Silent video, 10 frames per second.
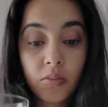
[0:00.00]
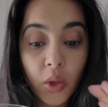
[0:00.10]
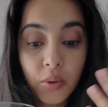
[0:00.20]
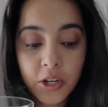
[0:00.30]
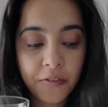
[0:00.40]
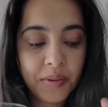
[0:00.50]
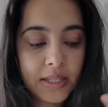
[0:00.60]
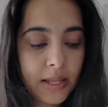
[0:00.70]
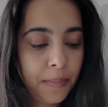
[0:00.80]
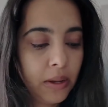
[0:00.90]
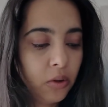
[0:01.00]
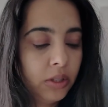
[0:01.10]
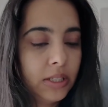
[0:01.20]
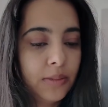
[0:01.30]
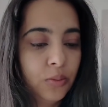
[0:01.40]
which I've been sipping on
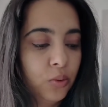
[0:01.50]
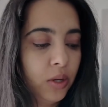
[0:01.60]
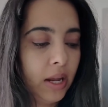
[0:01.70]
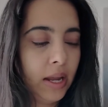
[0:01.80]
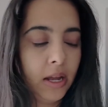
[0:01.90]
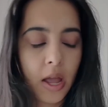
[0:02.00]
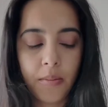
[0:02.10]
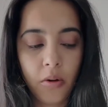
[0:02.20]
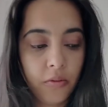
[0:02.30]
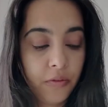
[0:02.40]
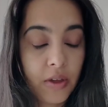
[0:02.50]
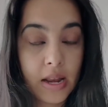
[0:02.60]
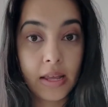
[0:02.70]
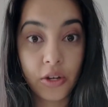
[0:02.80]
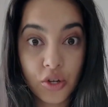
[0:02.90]
this morning. I'm not
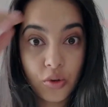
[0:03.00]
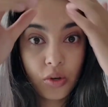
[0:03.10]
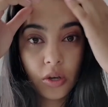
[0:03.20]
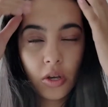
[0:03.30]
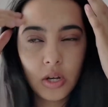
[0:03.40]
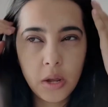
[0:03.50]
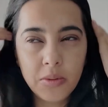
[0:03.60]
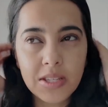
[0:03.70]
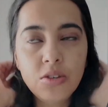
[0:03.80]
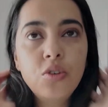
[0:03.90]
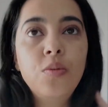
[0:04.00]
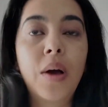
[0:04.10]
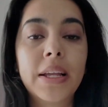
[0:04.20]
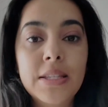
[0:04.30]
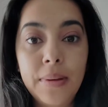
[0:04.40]
feeling too good. I was in two
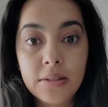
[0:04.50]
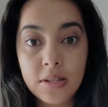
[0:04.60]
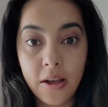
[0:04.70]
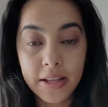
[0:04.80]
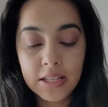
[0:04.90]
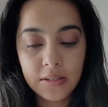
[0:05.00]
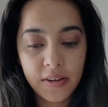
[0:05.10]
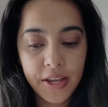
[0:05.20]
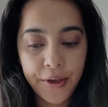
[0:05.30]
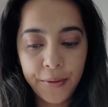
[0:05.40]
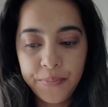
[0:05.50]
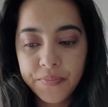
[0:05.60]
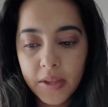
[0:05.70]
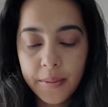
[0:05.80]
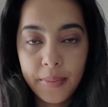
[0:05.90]
minds about starting this video,
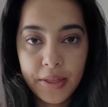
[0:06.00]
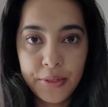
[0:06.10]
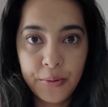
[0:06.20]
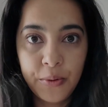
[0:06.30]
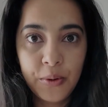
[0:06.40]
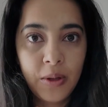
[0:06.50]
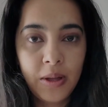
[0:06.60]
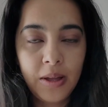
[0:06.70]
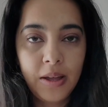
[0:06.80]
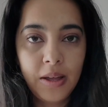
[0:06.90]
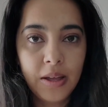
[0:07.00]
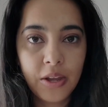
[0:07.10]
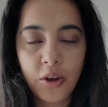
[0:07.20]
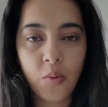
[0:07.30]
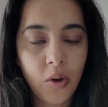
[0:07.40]
but I thought,
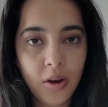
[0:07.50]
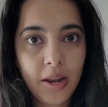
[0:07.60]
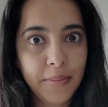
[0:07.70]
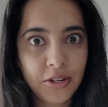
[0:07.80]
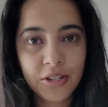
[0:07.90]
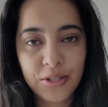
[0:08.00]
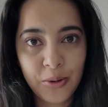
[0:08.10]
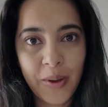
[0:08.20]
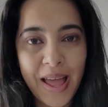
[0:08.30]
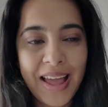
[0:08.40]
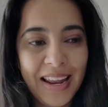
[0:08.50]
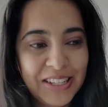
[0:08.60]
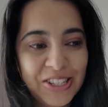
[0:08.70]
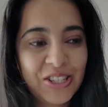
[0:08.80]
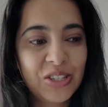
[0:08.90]
you know what, let me just do it. Let's
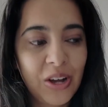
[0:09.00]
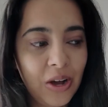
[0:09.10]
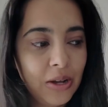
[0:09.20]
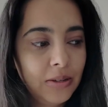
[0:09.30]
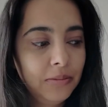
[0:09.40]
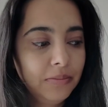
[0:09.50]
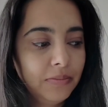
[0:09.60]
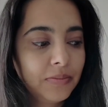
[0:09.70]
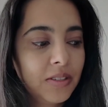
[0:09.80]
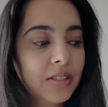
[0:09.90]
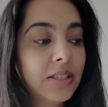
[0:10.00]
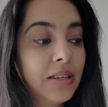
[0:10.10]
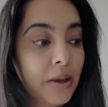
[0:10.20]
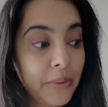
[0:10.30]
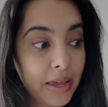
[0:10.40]
just start, see
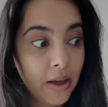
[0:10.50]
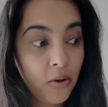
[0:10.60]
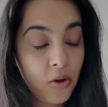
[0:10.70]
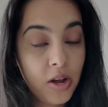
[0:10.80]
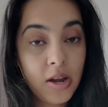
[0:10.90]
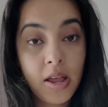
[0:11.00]
how we get on.